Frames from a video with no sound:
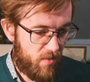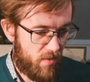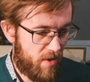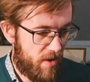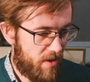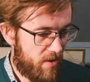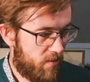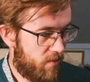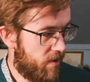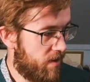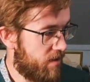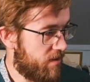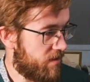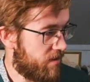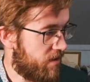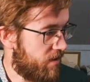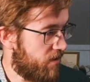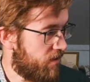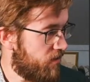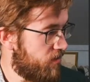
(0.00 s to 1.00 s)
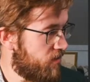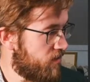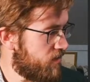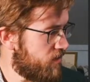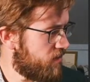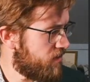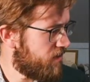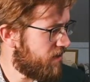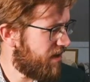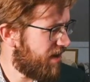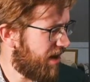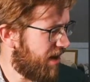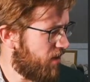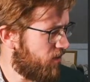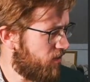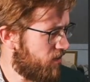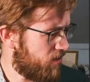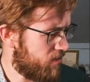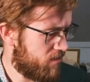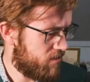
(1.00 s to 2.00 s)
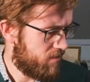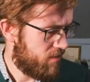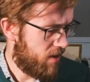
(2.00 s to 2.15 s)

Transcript: quite a while ago. An